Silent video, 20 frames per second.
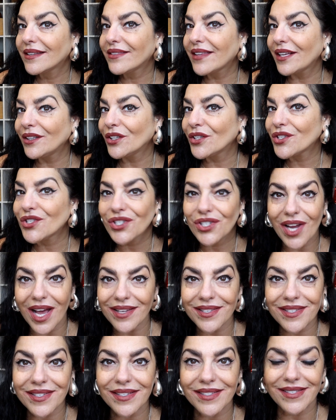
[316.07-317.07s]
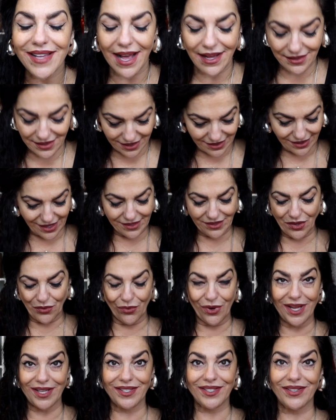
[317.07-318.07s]
they look just exactly like the
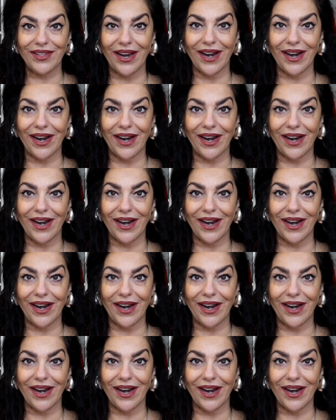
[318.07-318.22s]
ones